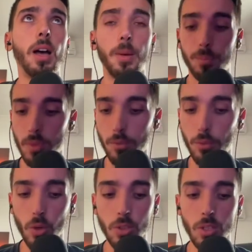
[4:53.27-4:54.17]
if you're
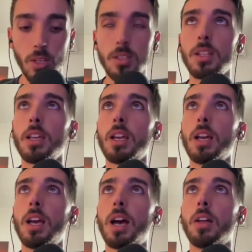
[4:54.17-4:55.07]
interested in seeing
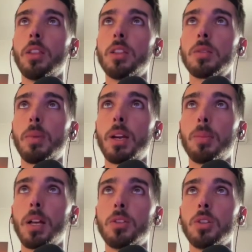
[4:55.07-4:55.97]
how this might
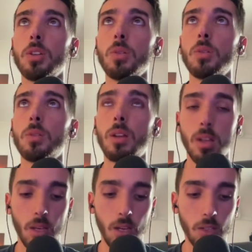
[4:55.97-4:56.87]
apply to you,
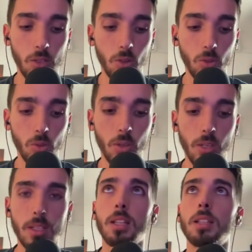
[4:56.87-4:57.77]
just go to
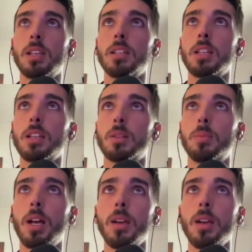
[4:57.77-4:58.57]
cortez.design/apply.